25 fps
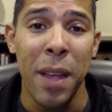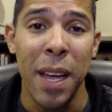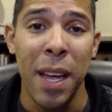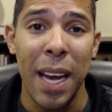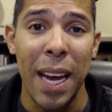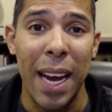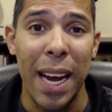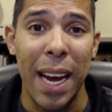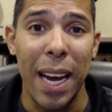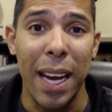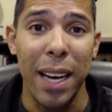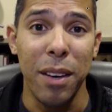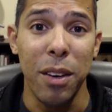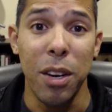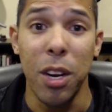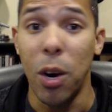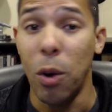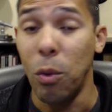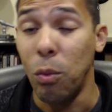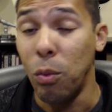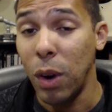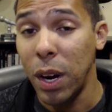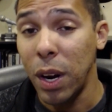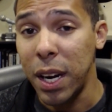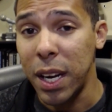And
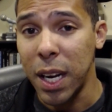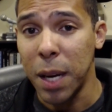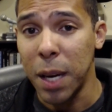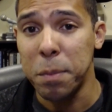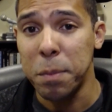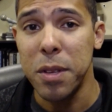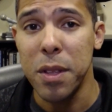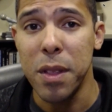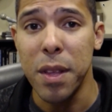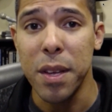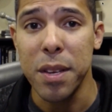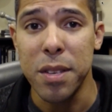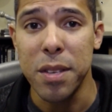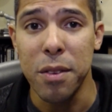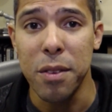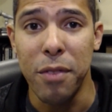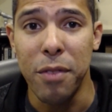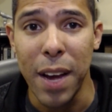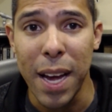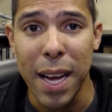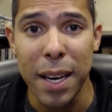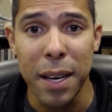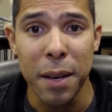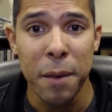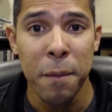running up to this
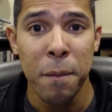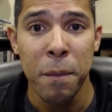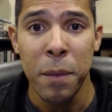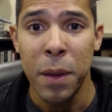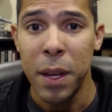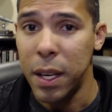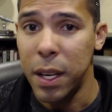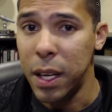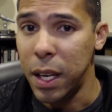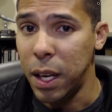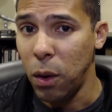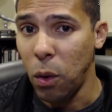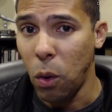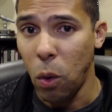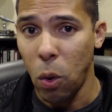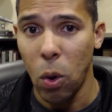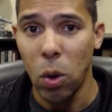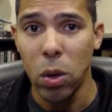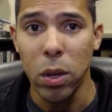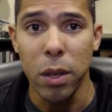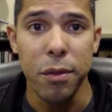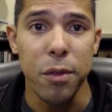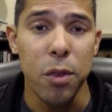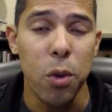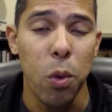event in all
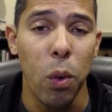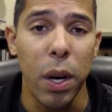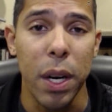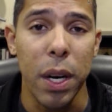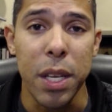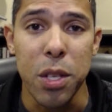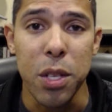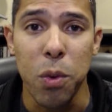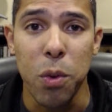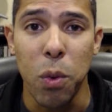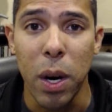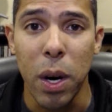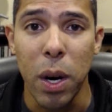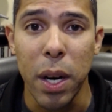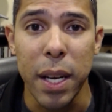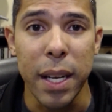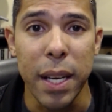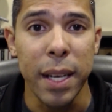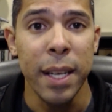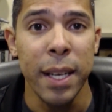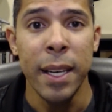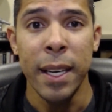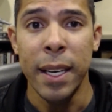of 2020,